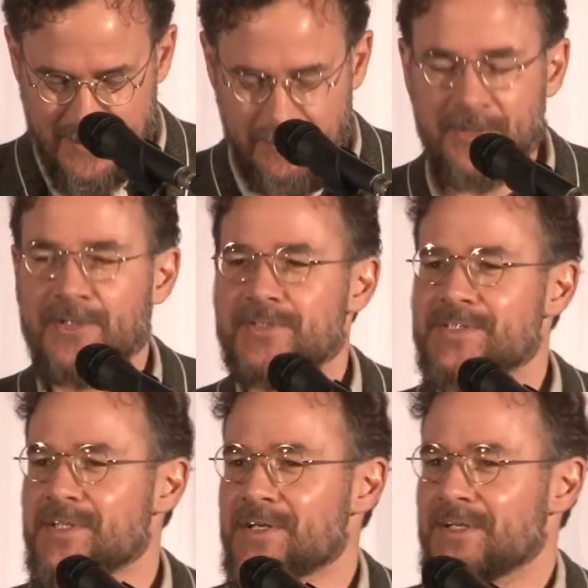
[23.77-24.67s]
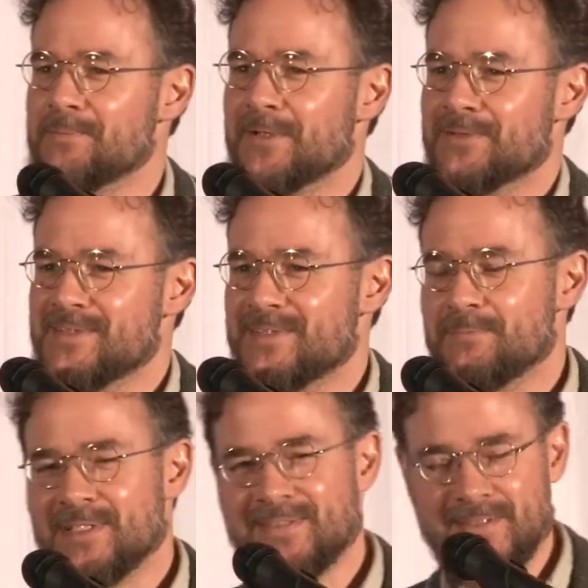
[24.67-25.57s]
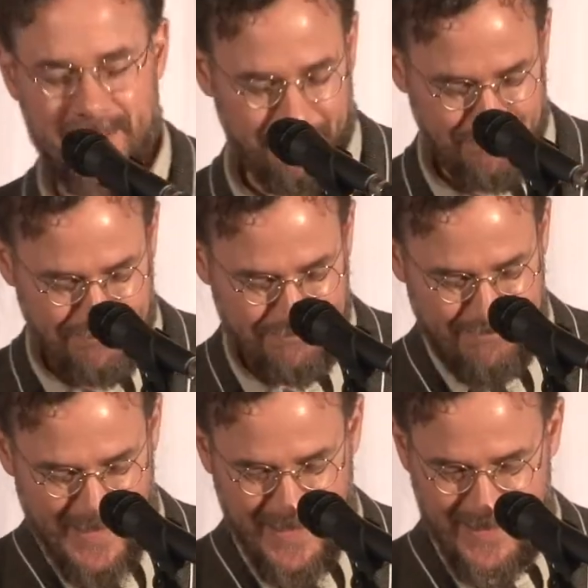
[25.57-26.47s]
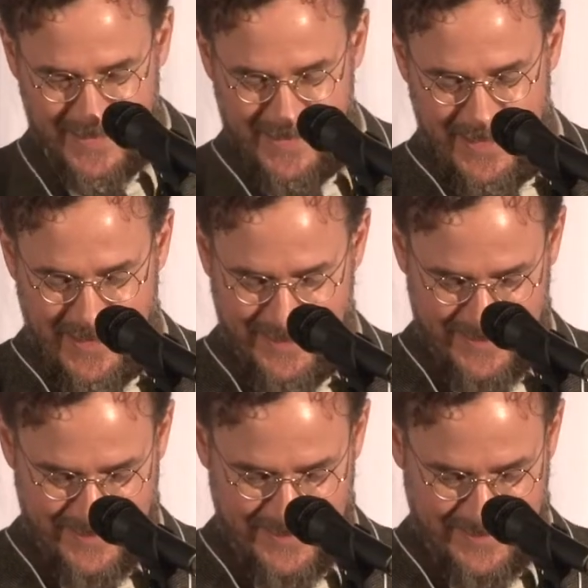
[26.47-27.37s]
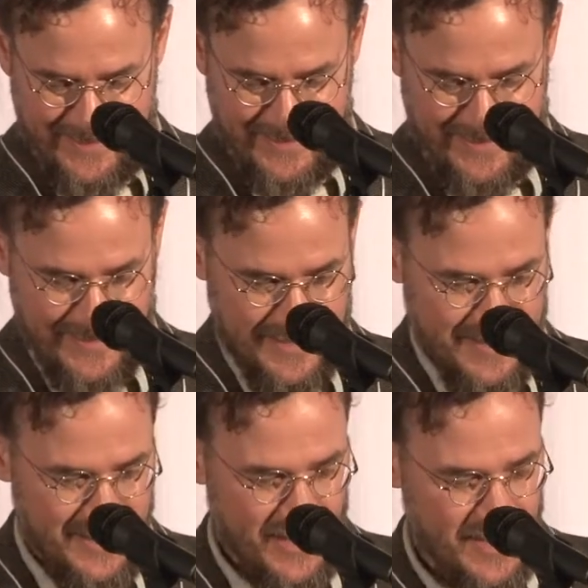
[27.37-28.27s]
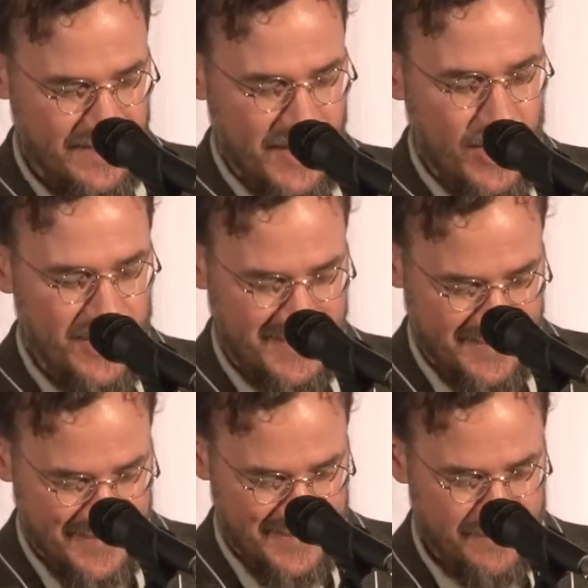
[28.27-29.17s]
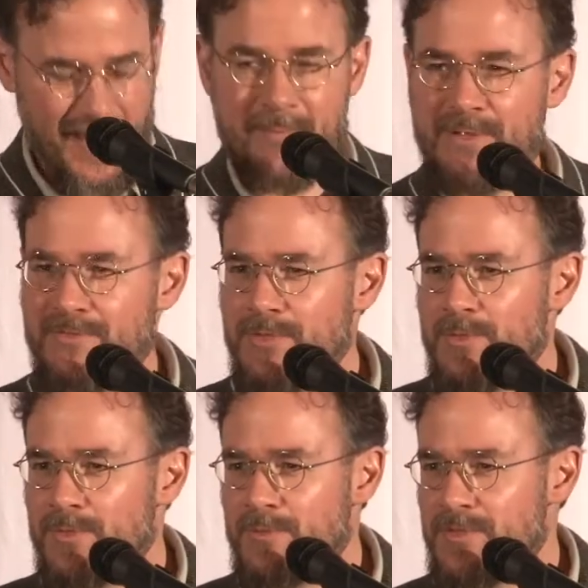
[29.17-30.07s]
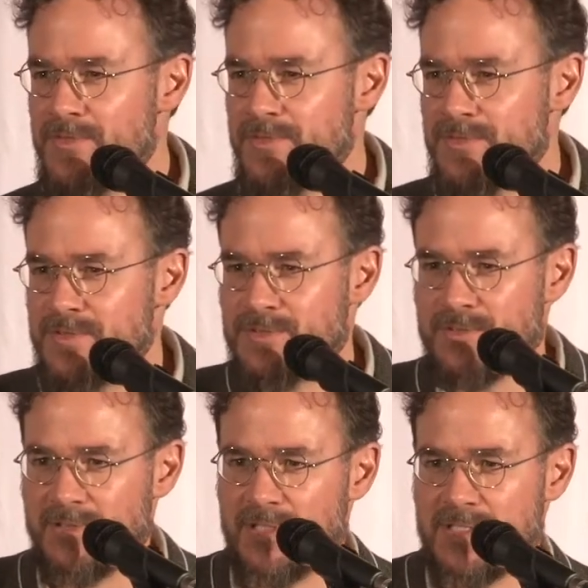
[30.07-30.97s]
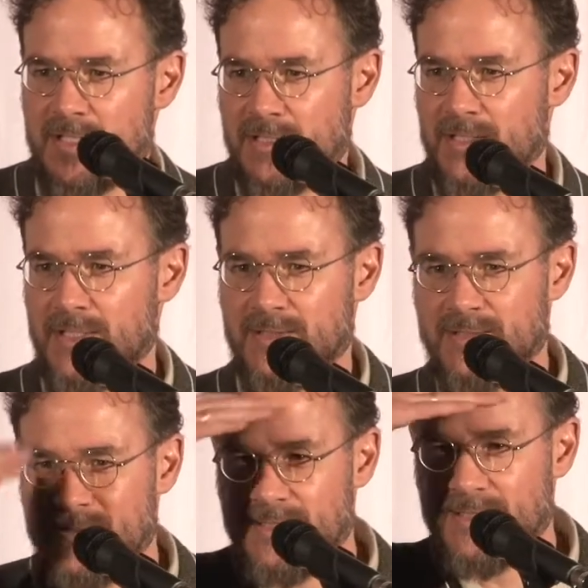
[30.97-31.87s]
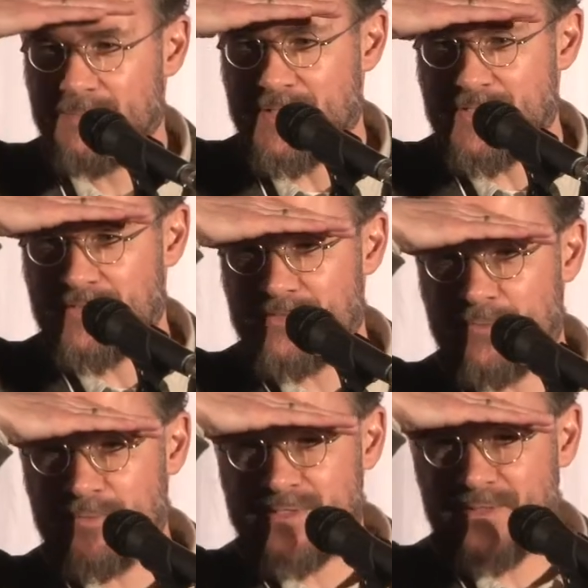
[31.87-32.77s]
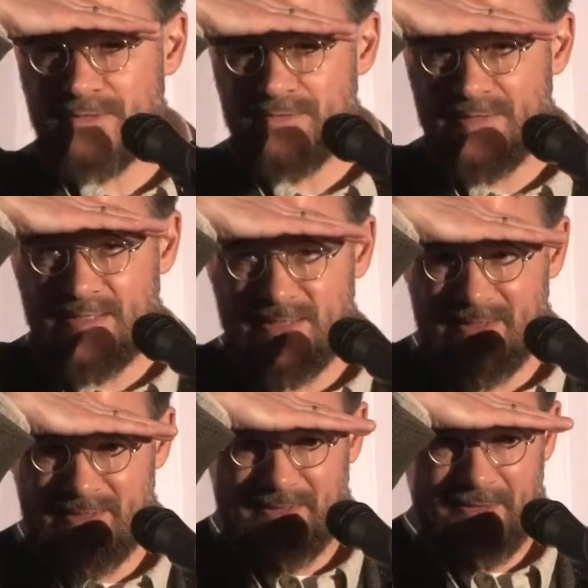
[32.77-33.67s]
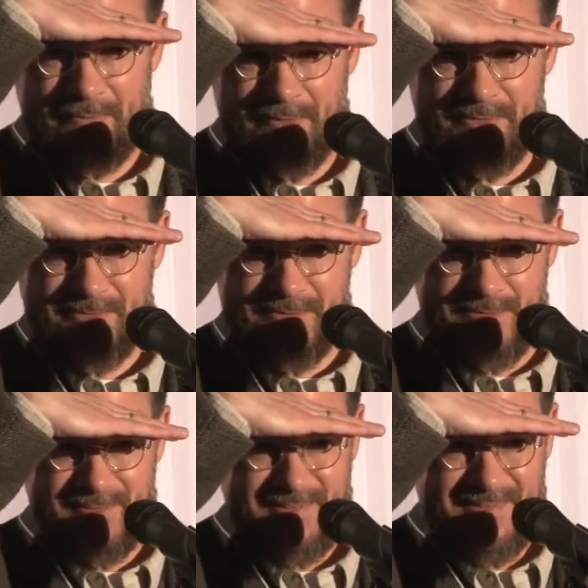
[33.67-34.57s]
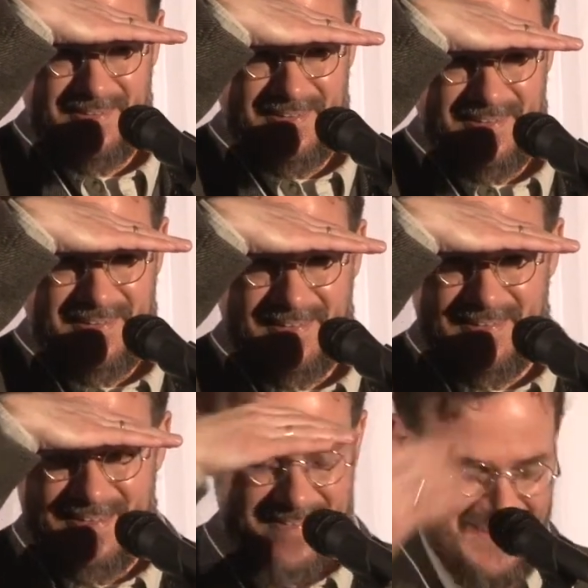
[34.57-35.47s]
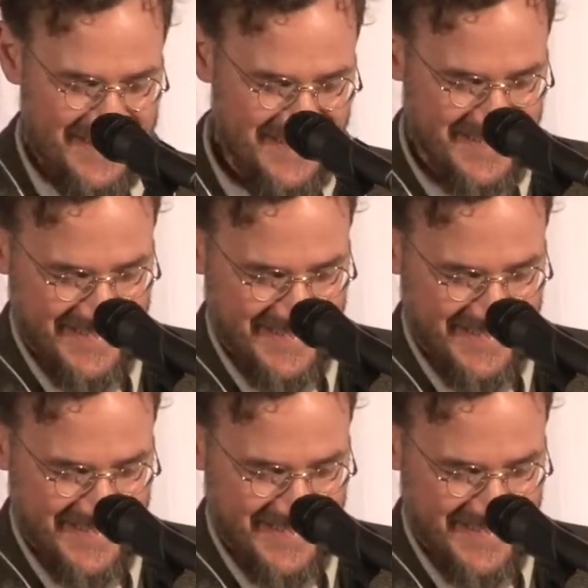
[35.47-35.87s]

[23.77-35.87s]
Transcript: We're here to talk about simplicity. And. Uh, and the arts. How many of you were with Sister Roxana Khan in the masjid a few moments ago? Wonderful. Excellent.